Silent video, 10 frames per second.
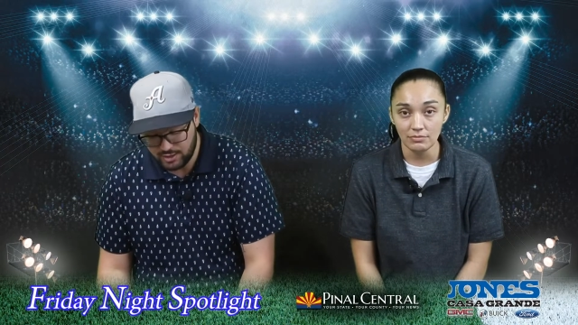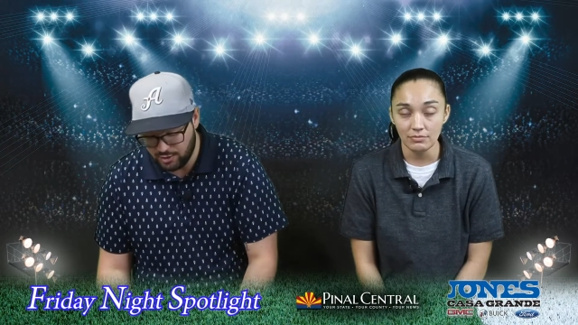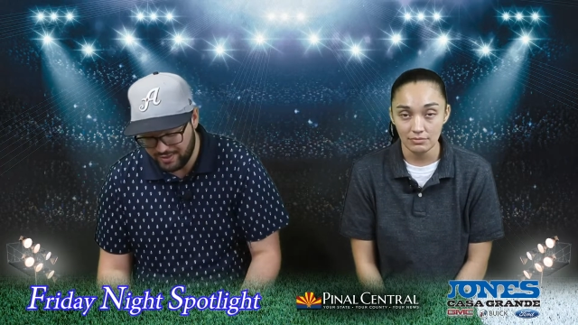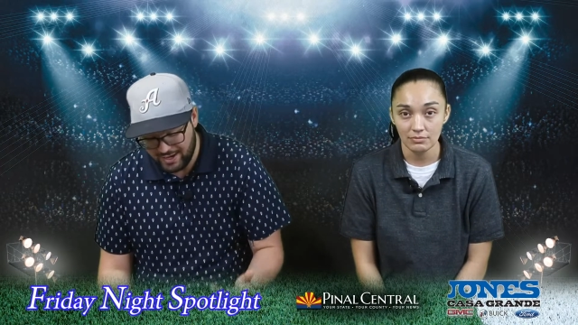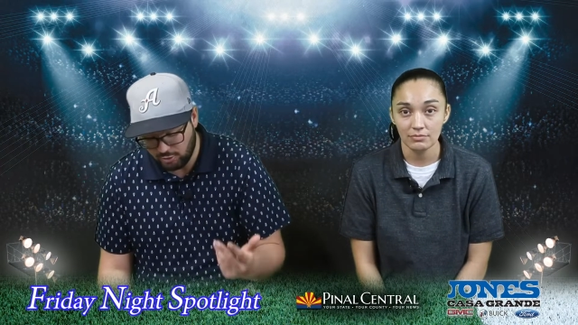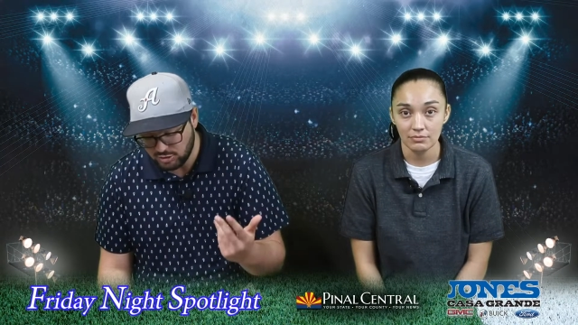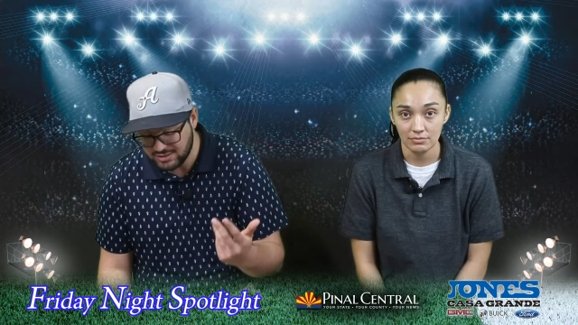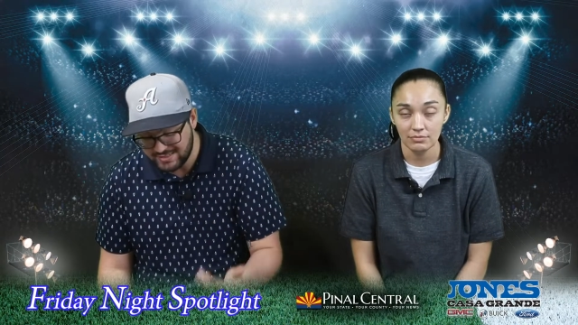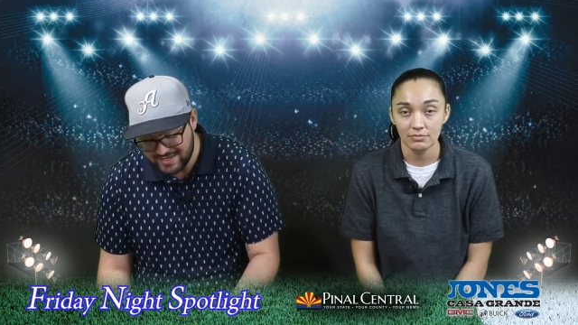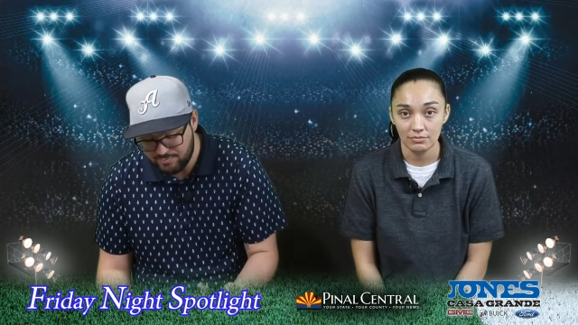Speaker 1: You know, they are
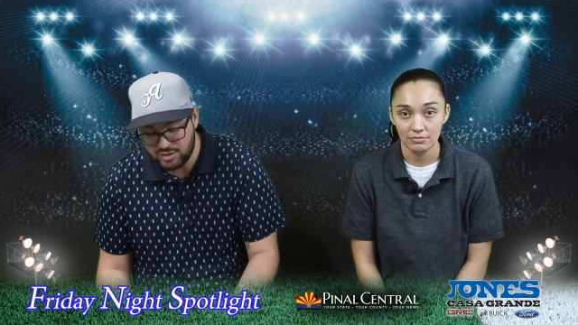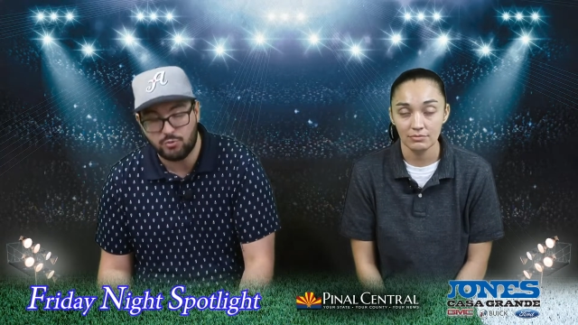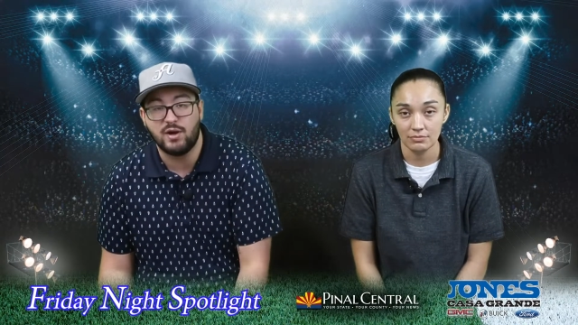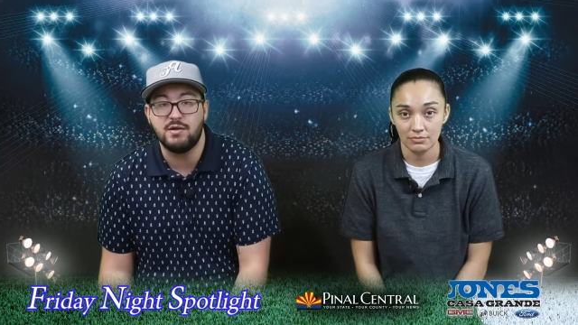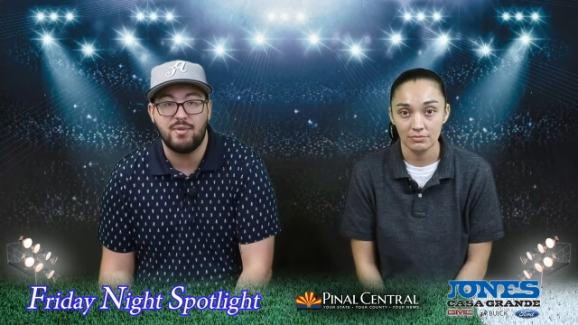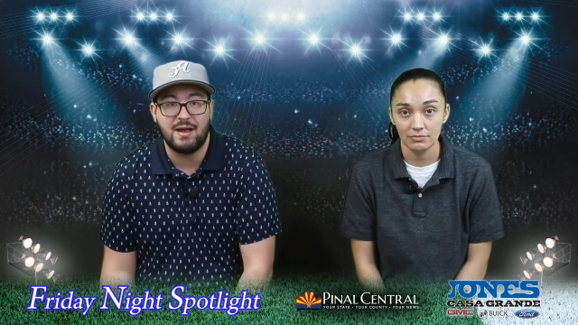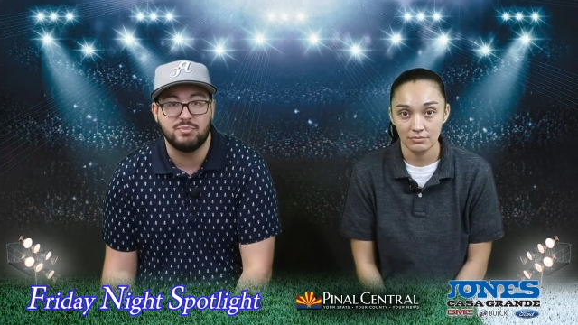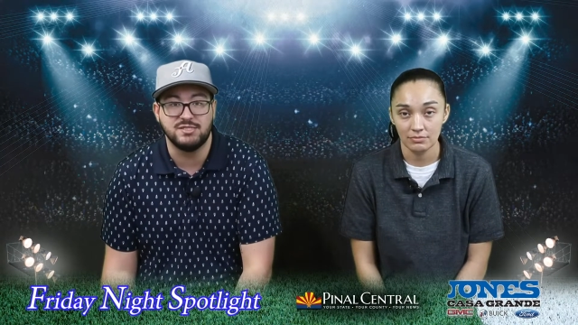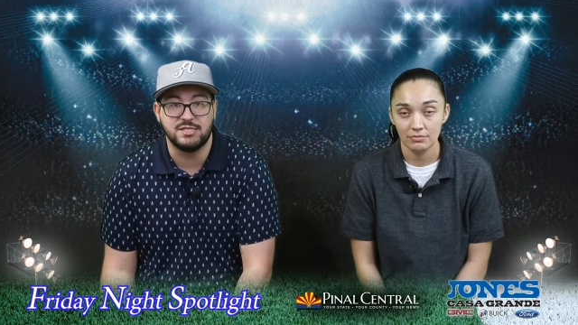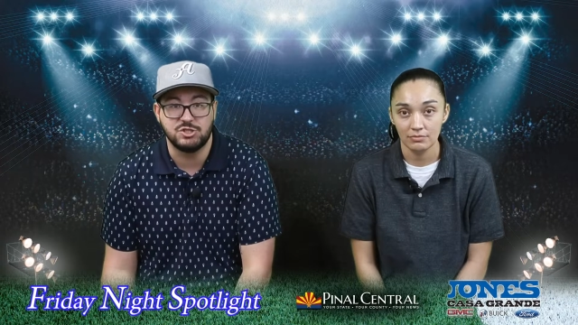deep in the running
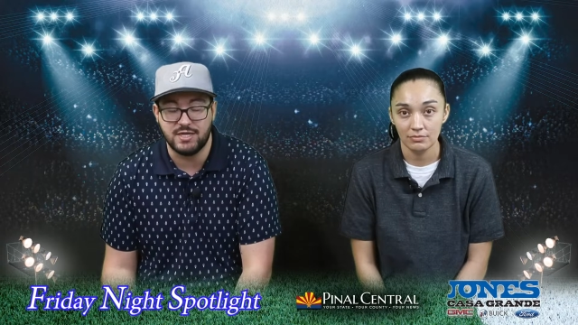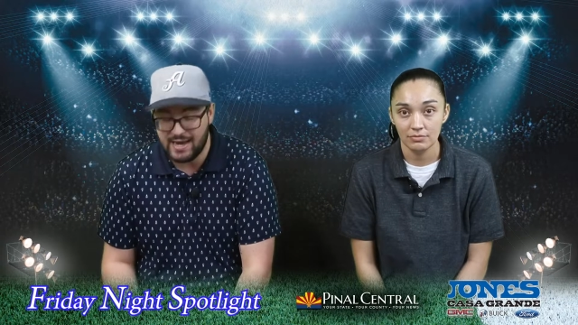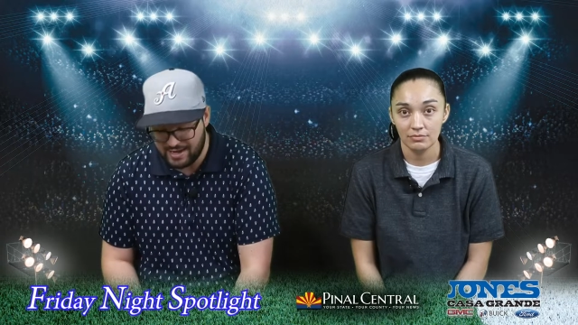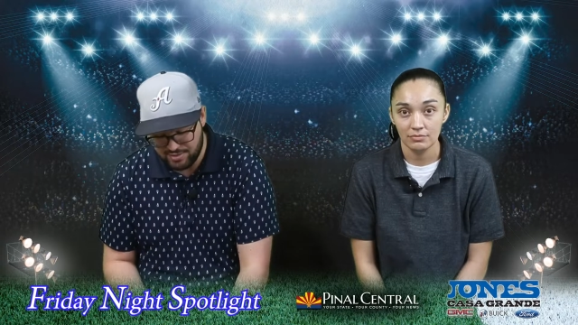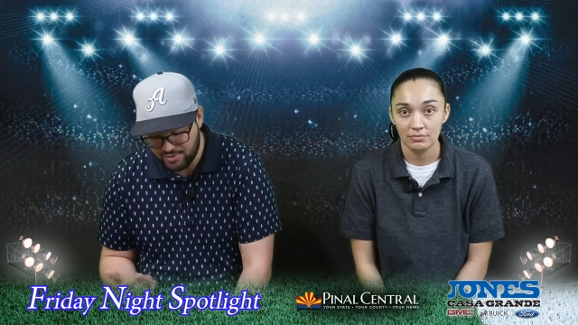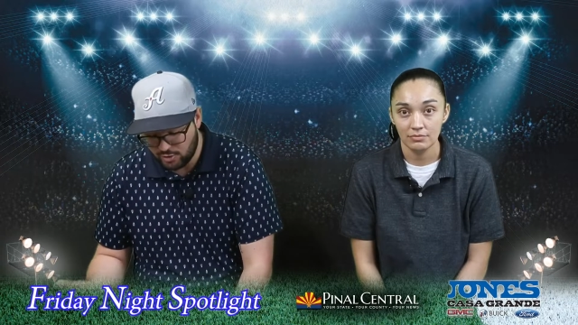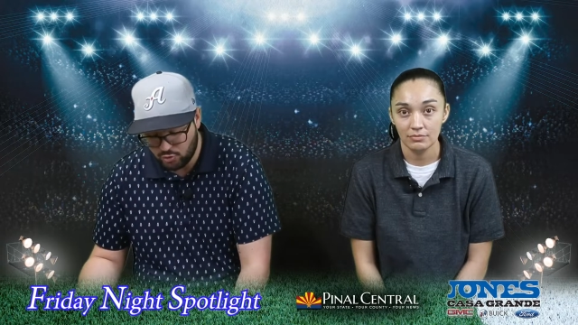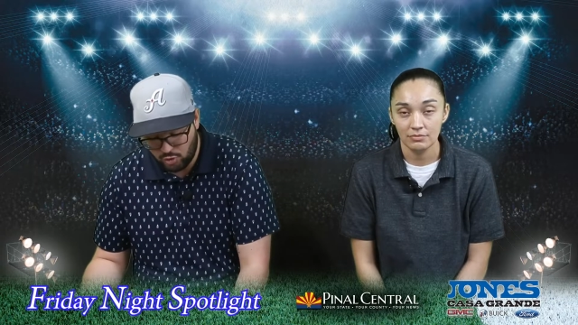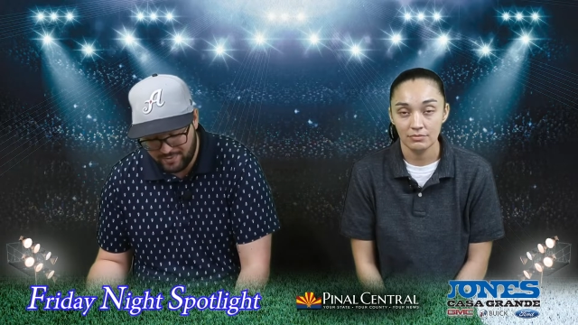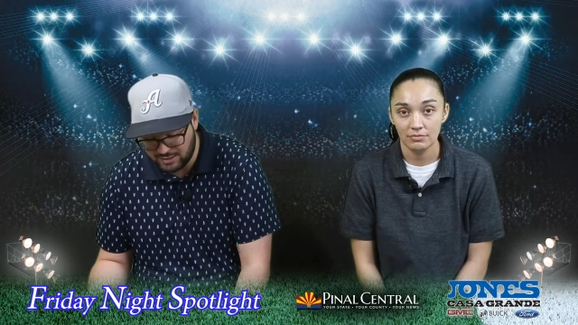back position, and then their
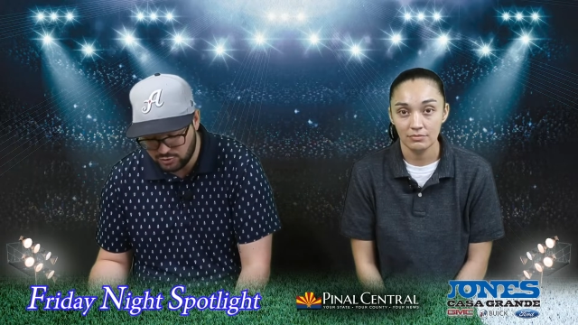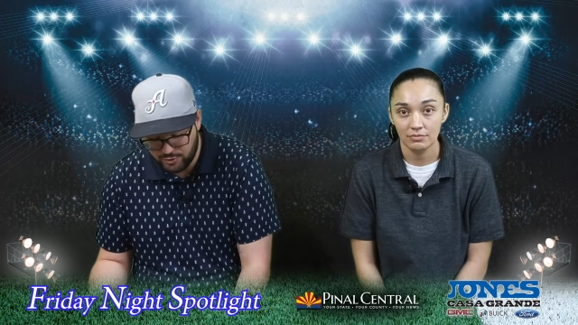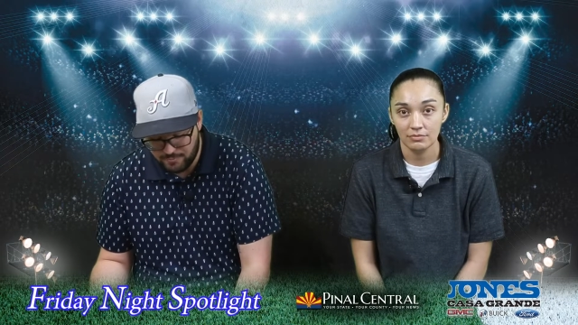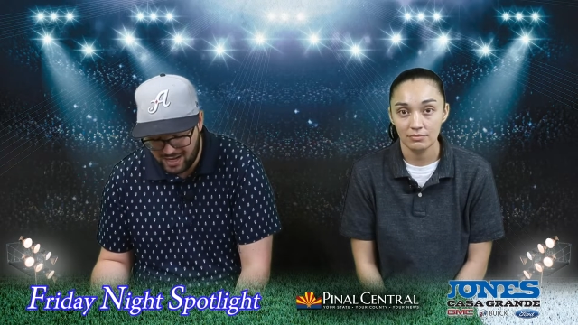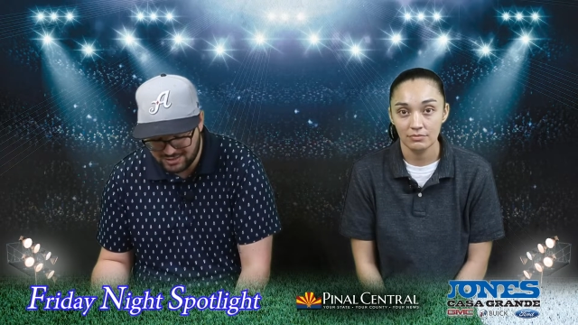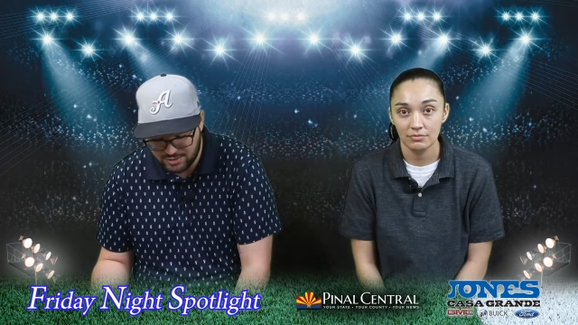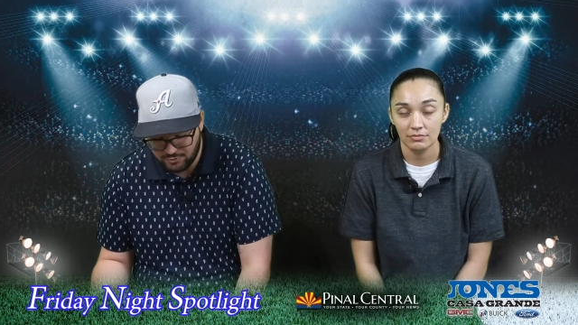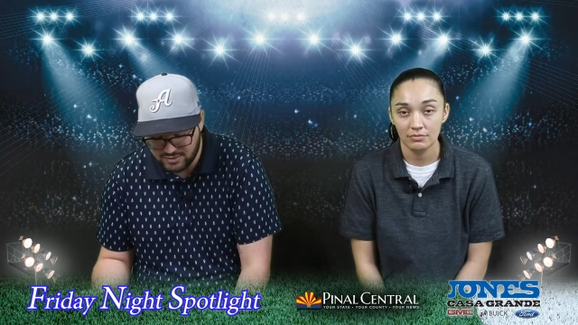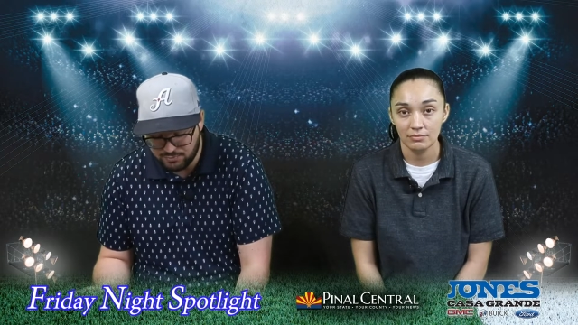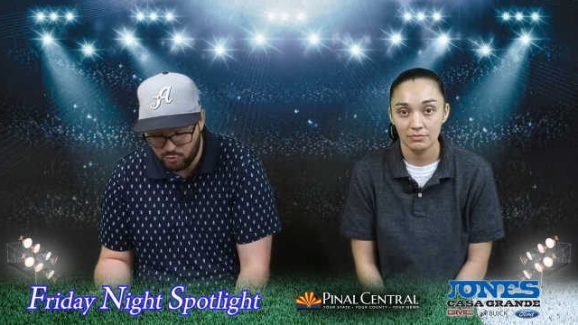quarterback Drew
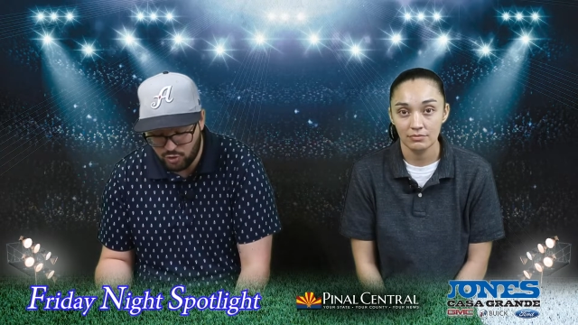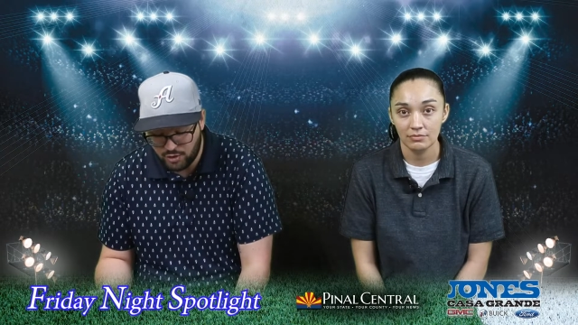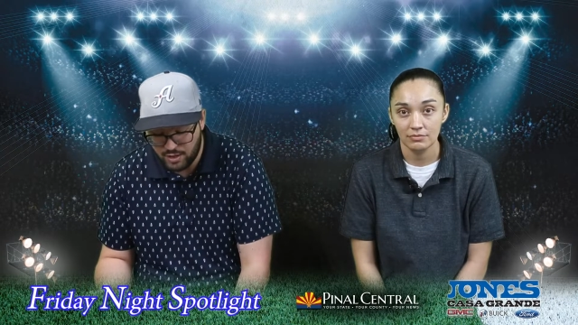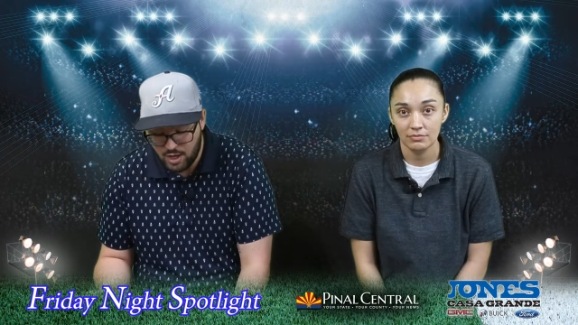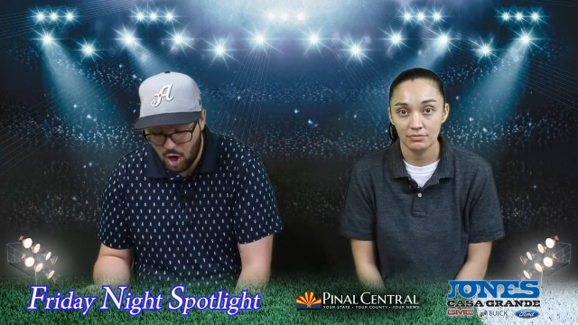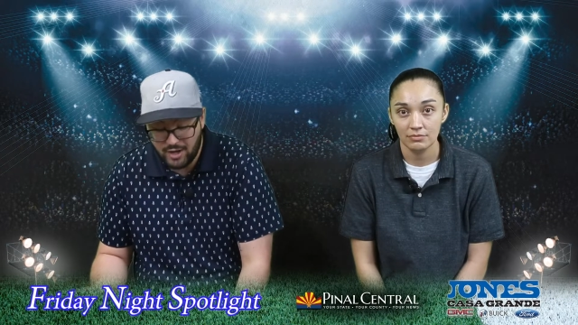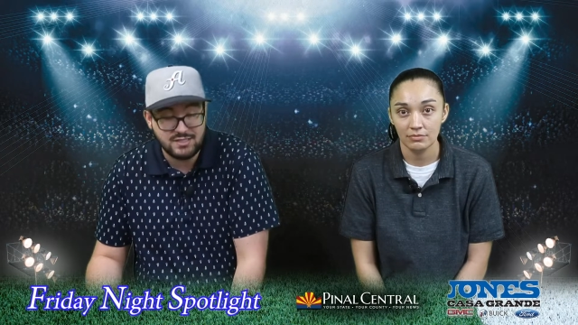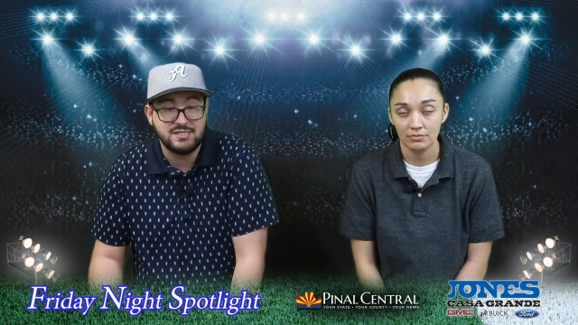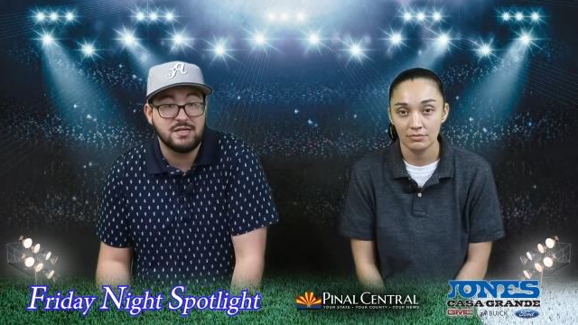Dalmacio is more honestly